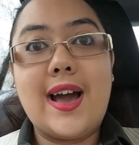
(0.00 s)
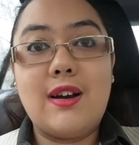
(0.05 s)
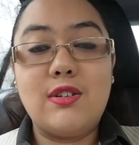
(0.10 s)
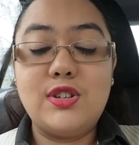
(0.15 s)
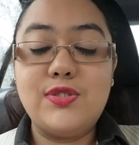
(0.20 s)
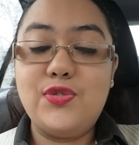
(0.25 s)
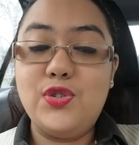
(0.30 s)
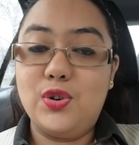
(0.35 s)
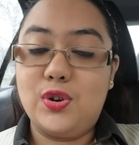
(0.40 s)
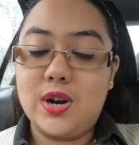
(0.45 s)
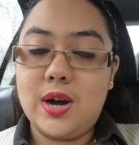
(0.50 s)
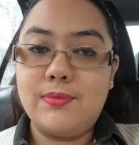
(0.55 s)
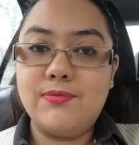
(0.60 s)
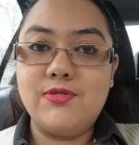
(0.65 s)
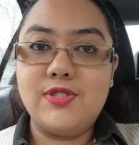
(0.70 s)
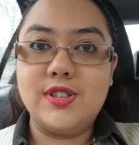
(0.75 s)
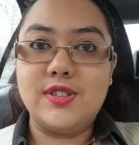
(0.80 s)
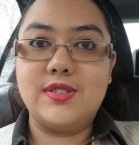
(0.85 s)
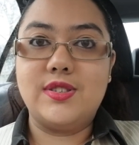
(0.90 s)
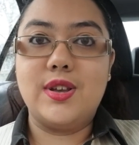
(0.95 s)
out of your
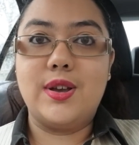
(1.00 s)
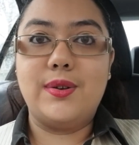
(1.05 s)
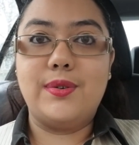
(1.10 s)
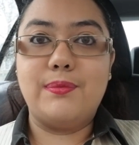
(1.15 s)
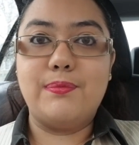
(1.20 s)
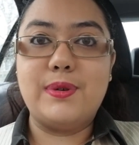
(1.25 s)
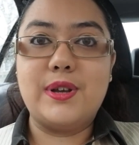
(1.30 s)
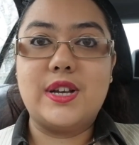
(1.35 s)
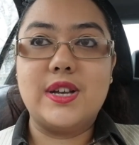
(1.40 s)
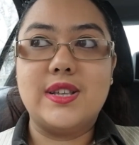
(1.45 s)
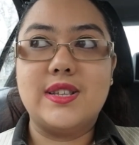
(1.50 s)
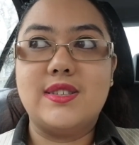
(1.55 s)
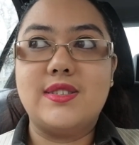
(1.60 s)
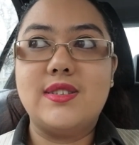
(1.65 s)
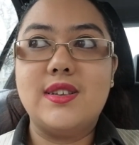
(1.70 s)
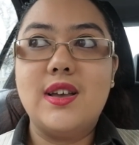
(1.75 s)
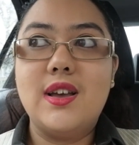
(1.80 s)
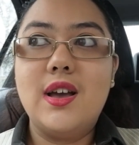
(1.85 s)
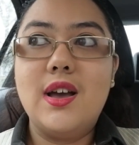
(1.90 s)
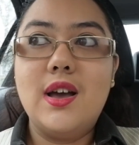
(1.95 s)
comfort zone,
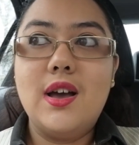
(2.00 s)
because